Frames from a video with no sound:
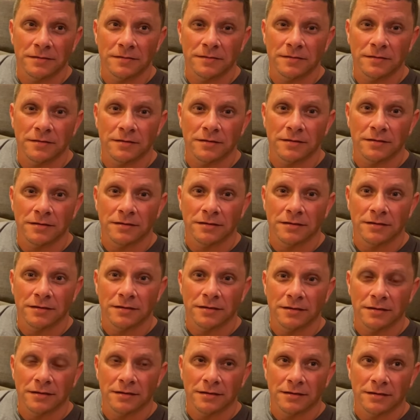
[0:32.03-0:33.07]

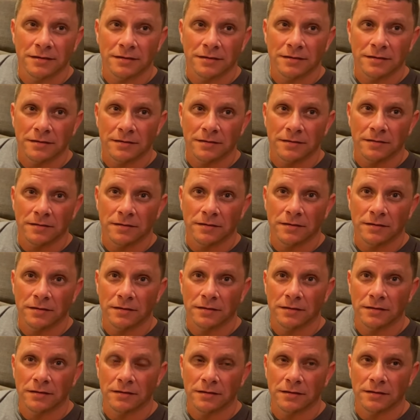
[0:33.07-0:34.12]

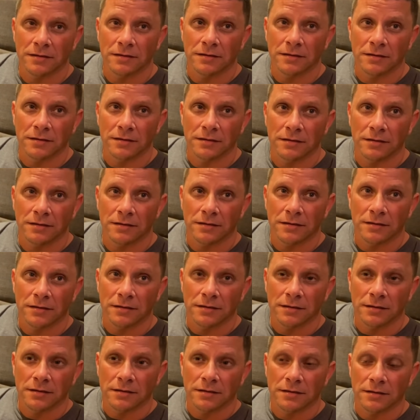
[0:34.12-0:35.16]

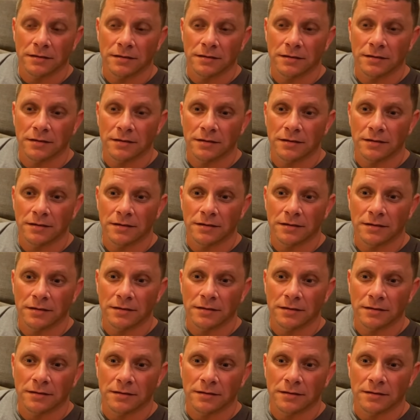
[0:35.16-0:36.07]
(not speaking)